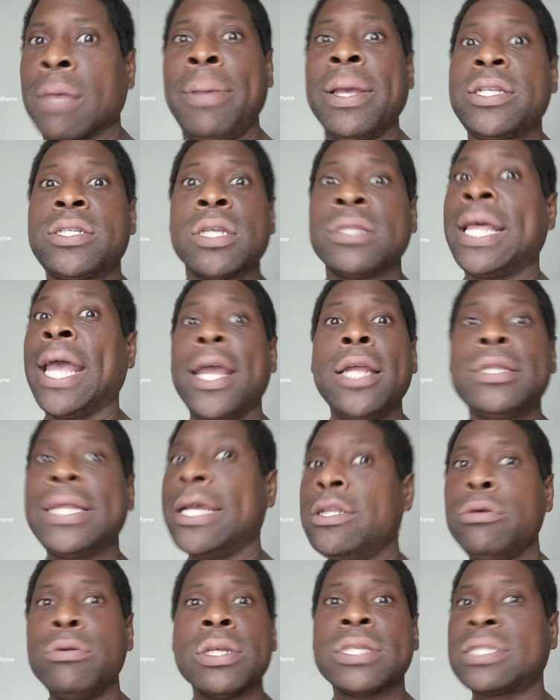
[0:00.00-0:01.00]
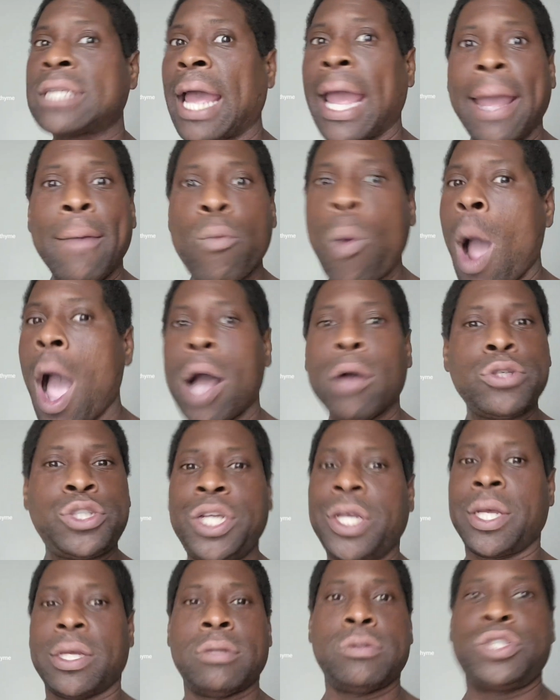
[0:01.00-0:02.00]
Bitch, they do the same wild
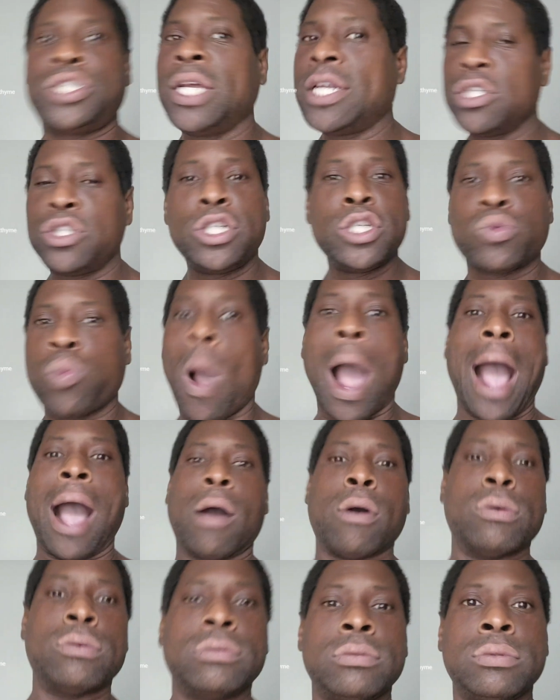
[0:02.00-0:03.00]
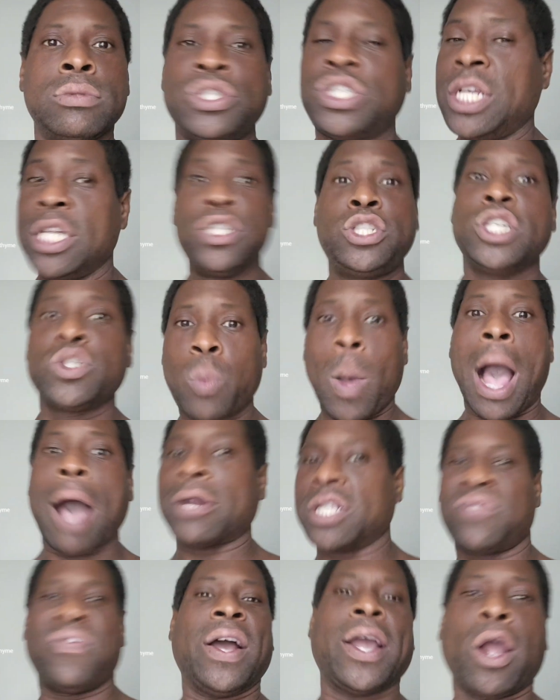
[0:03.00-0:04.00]
shit. Shit is just wild. Shit is just wild.
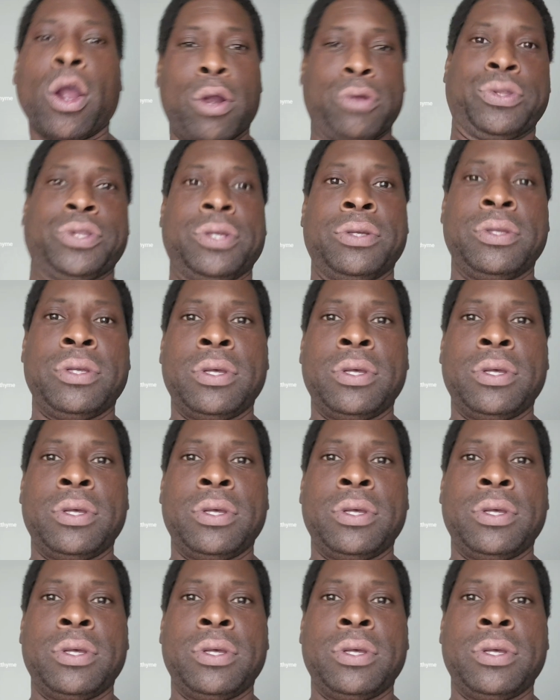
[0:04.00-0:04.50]
It's fucking earth.